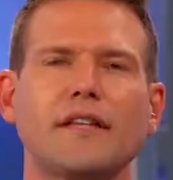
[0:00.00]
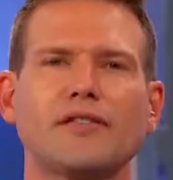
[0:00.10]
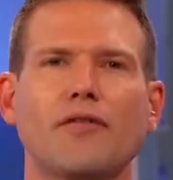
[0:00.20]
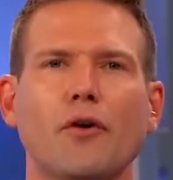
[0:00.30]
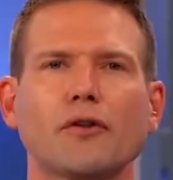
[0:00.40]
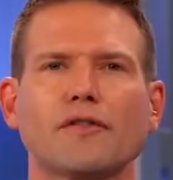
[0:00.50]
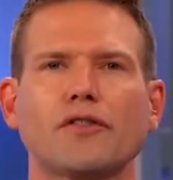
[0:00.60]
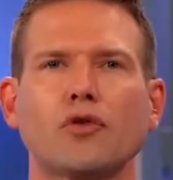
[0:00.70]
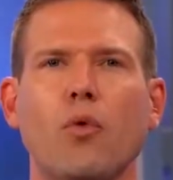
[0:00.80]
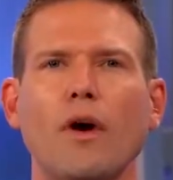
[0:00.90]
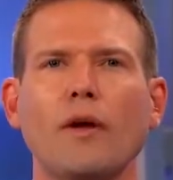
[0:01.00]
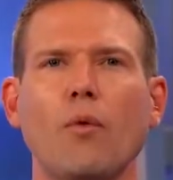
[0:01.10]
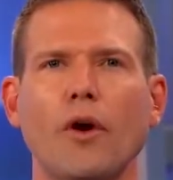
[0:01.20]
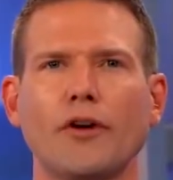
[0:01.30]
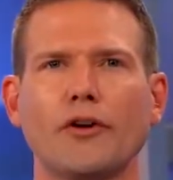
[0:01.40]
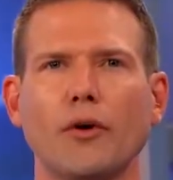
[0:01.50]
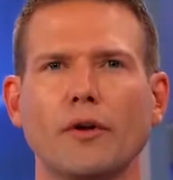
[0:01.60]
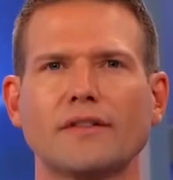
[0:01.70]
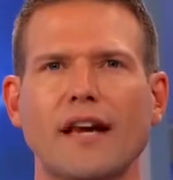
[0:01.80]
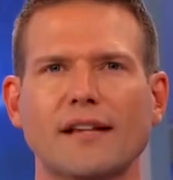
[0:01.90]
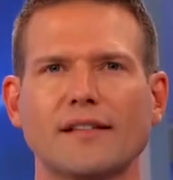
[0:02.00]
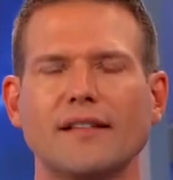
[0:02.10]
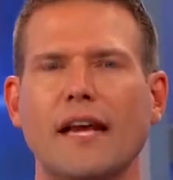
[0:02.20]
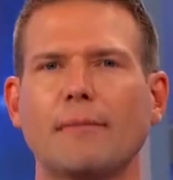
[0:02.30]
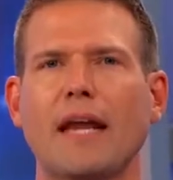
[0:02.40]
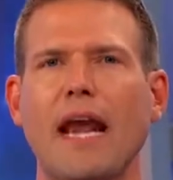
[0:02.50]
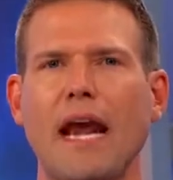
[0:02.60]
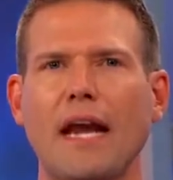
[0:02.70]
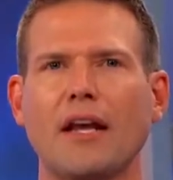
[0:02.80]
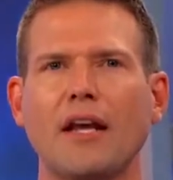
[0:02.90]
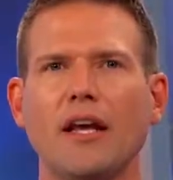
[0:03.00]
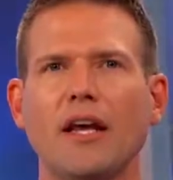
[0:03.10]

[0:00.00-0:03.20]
these photos of a 21-year-old Texan named Cade,